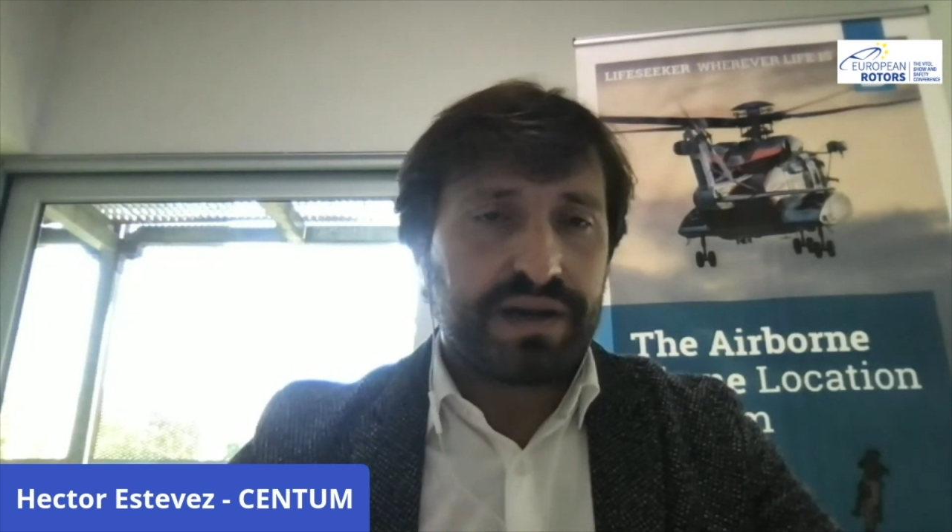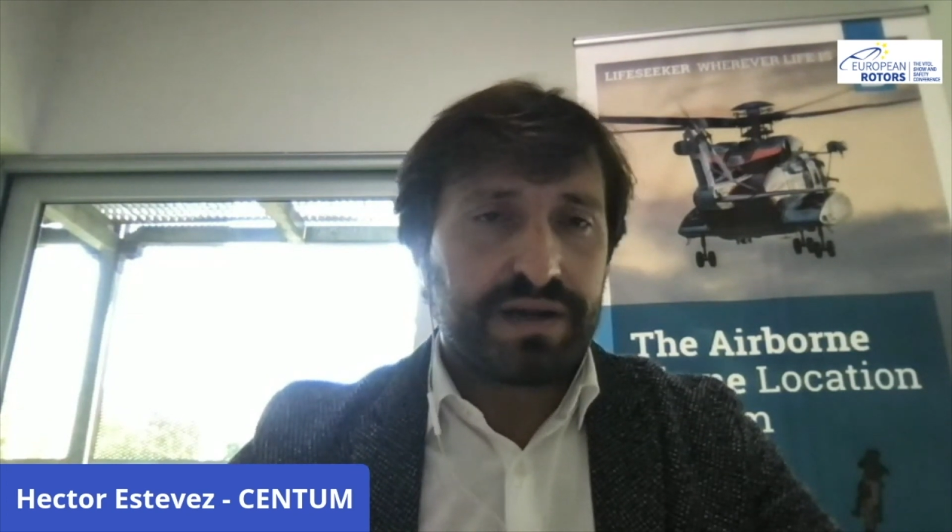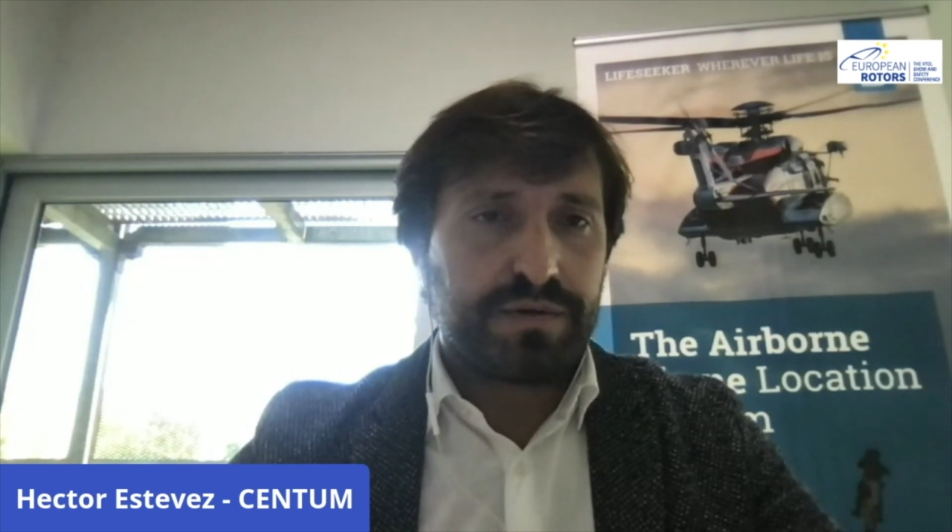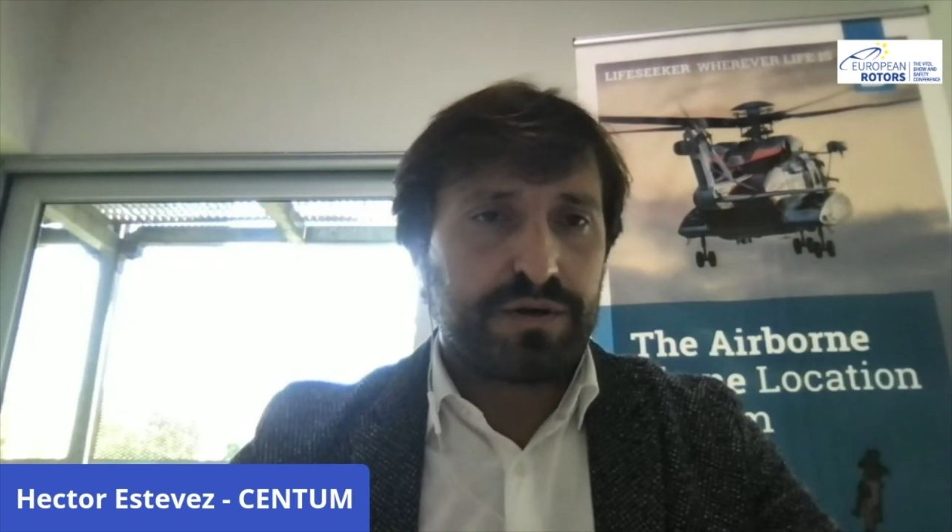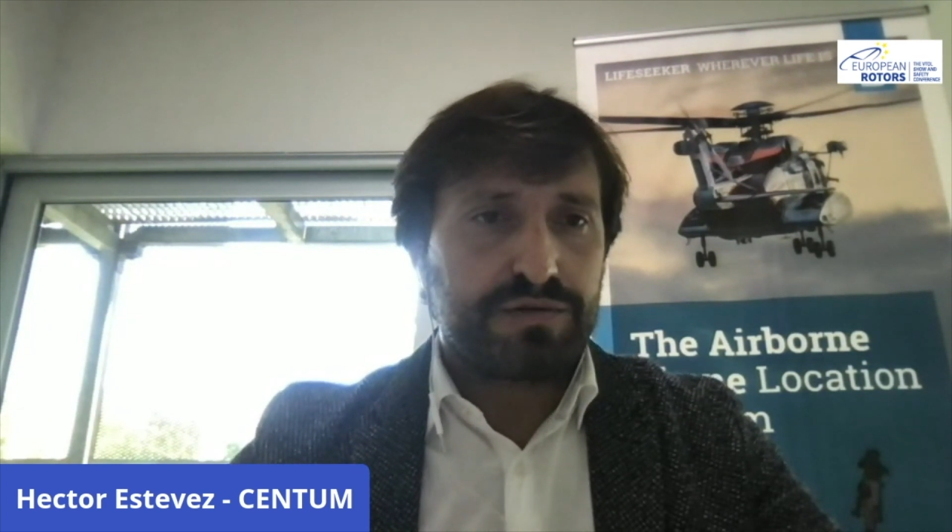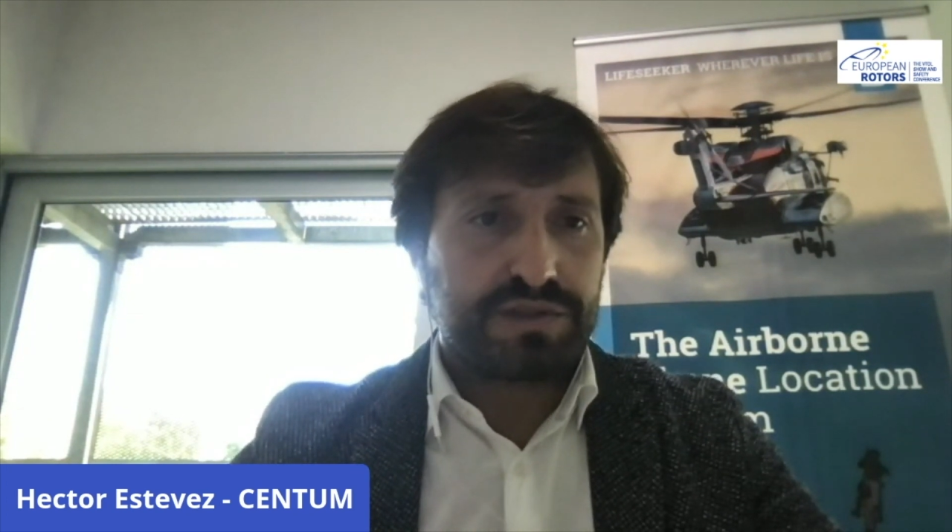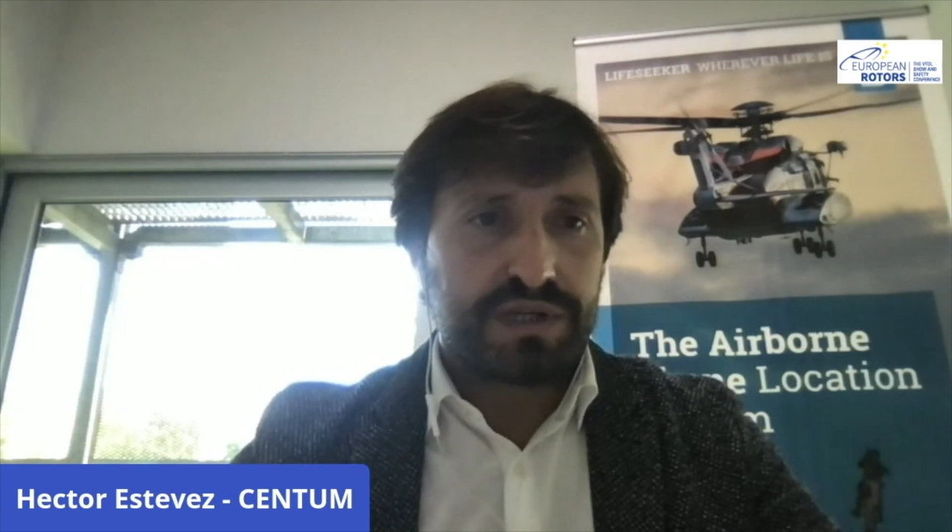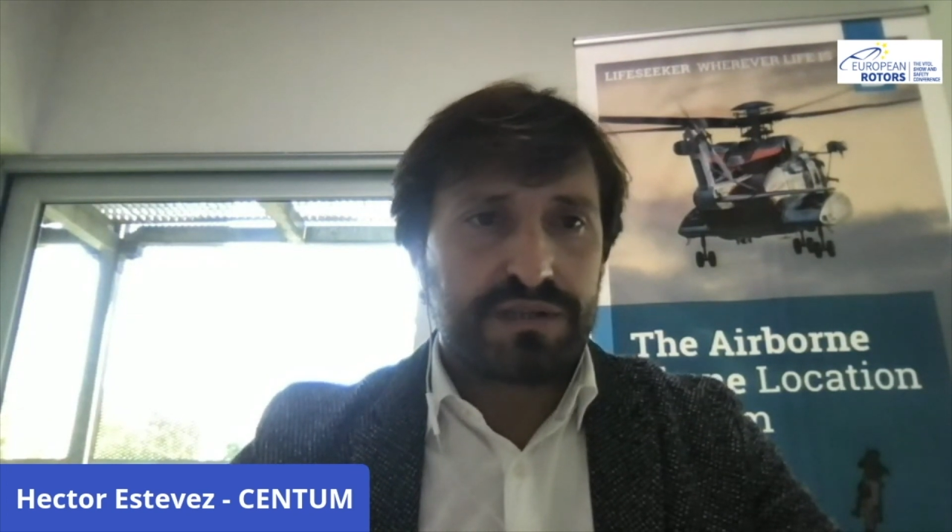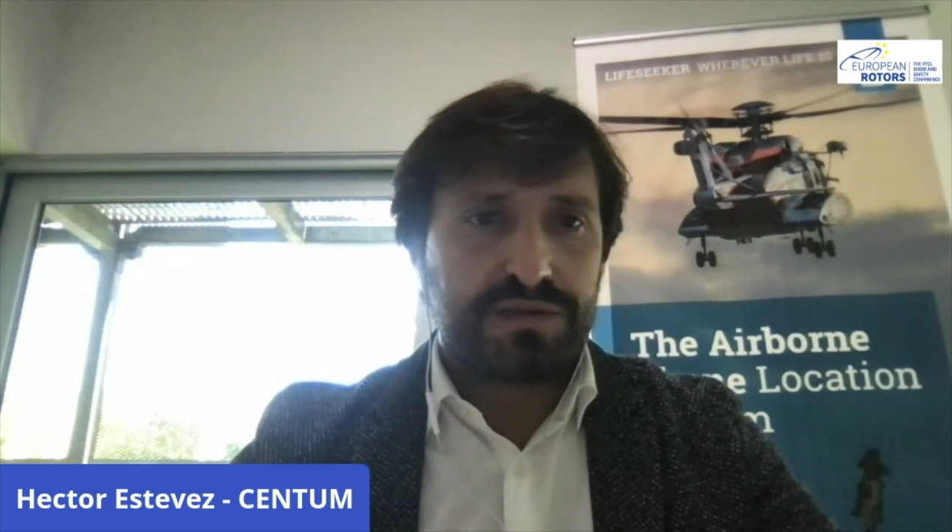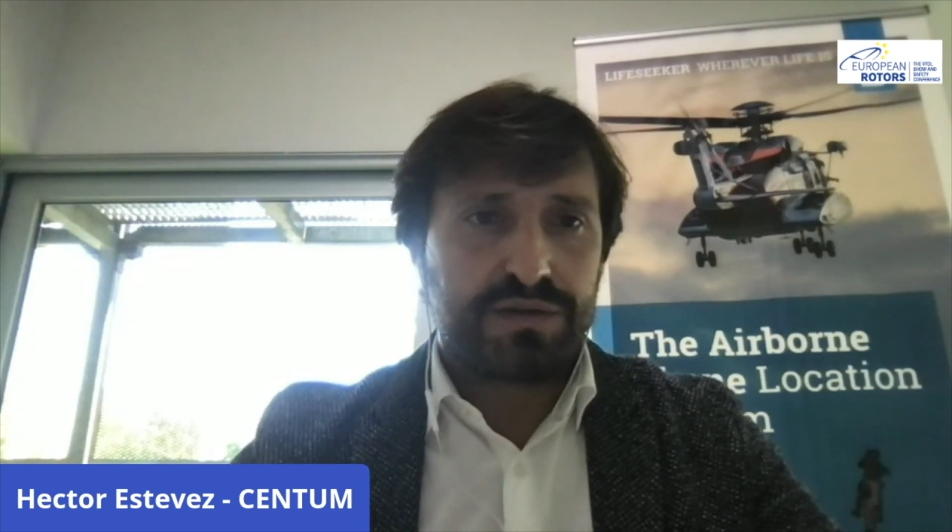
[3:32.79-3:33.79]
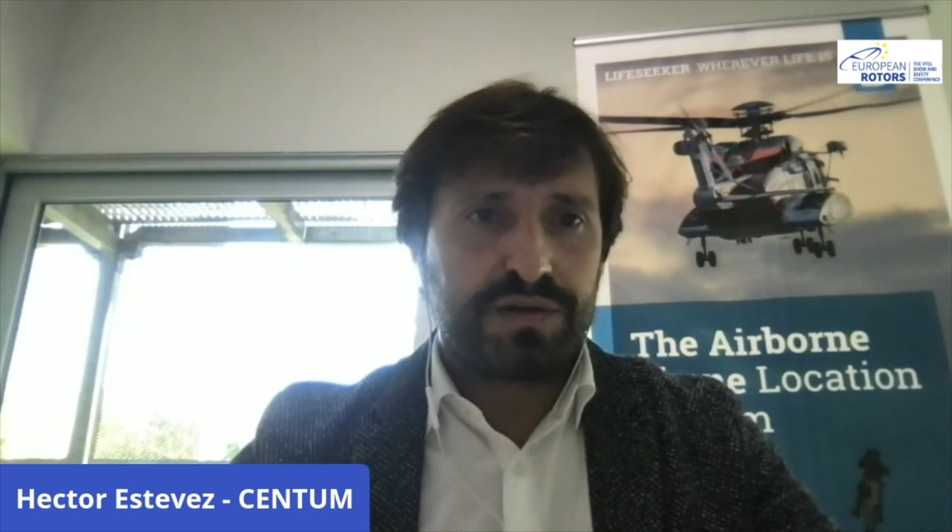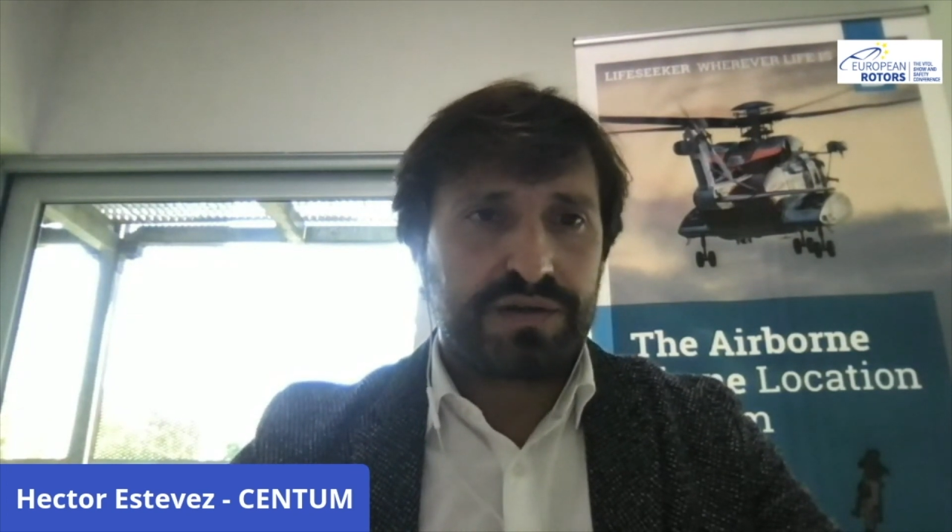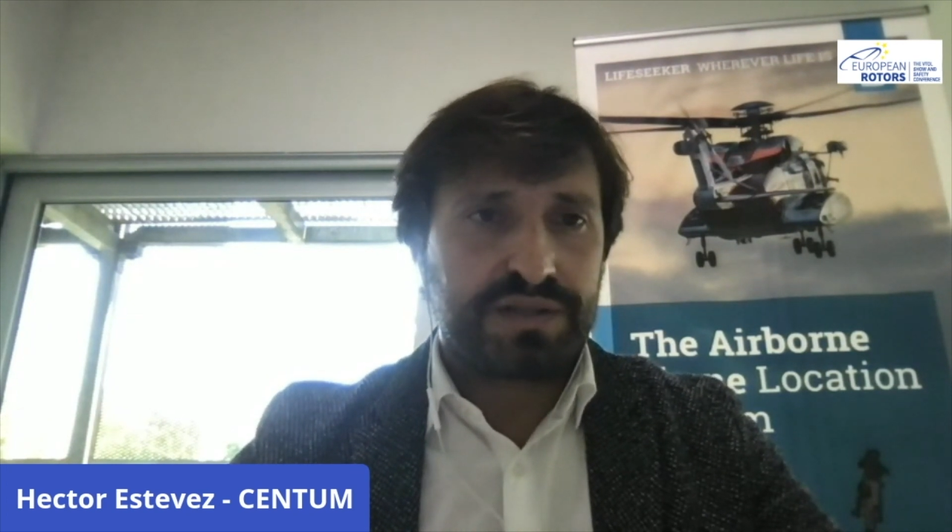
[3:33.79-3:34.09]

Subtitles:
Airborne Sensor